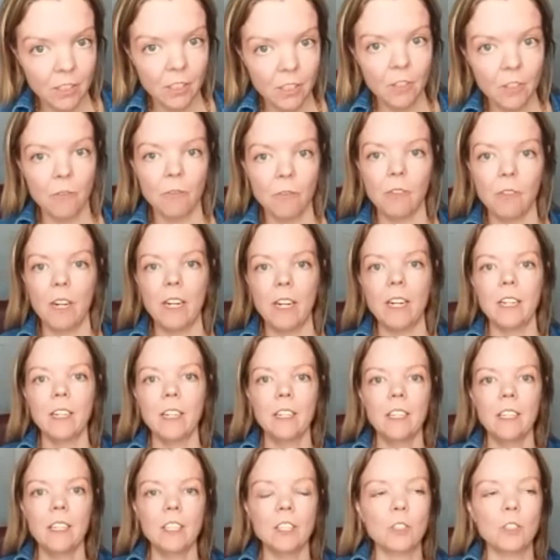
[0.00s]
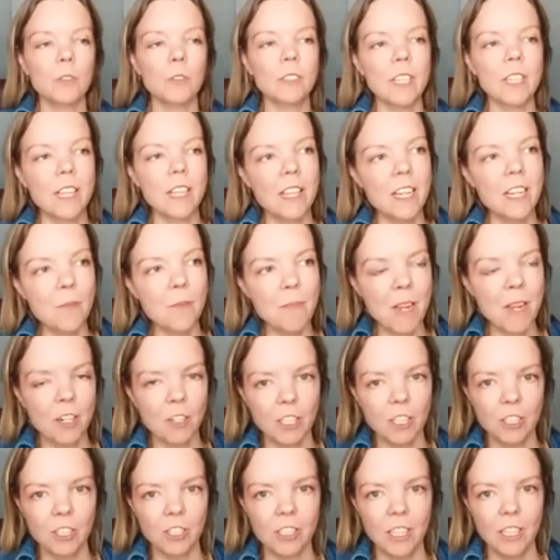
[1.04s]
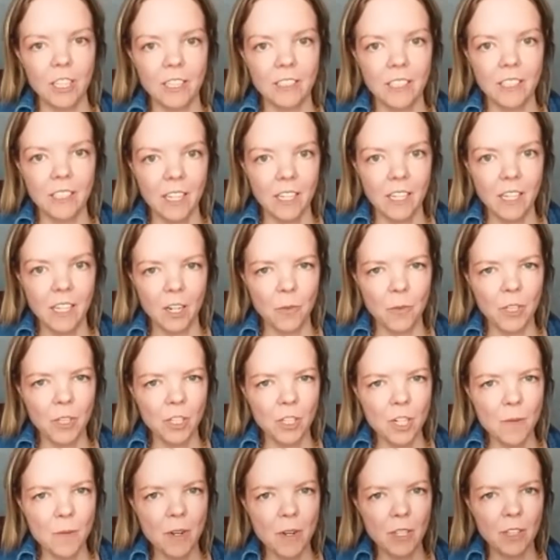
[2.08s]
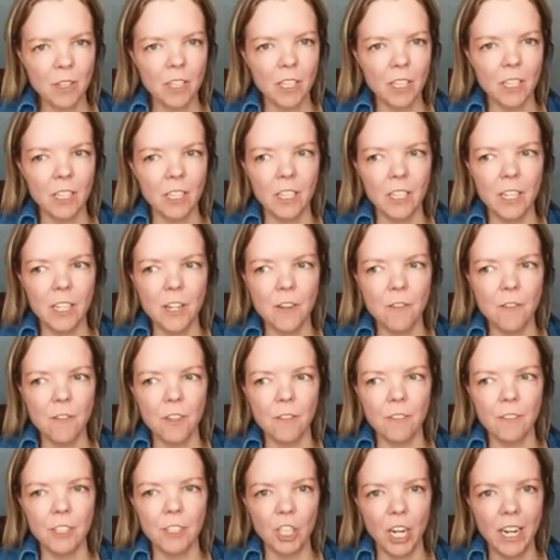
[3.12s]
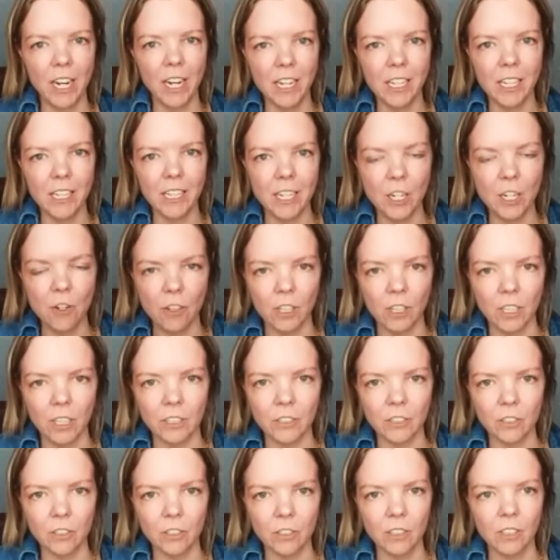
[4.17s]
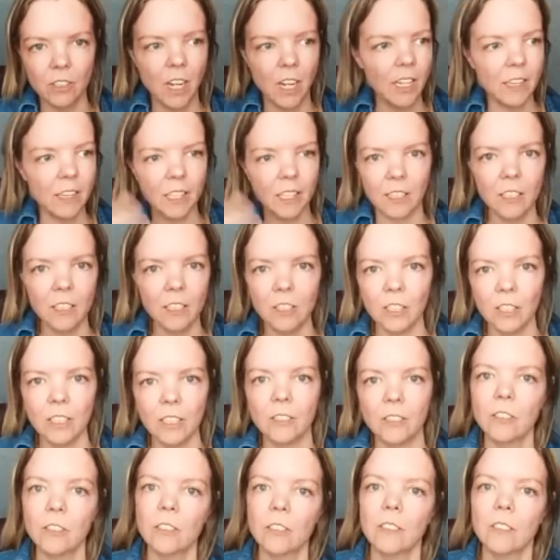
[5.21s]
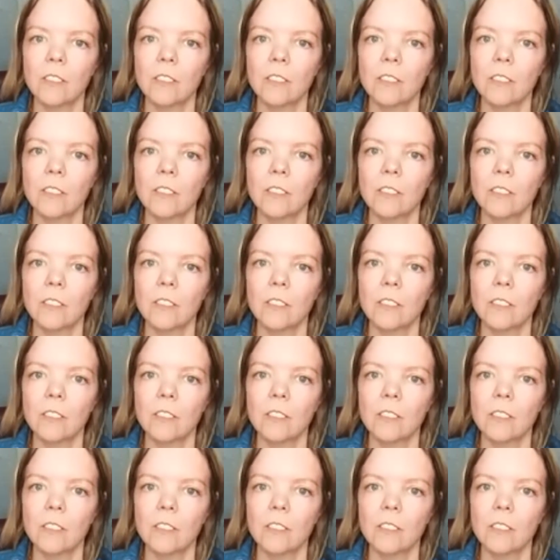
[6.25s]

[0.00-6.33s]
oh. right? So it's like think back your sex ed. Like we learned about the the vagina and the uterus, not the clitoris.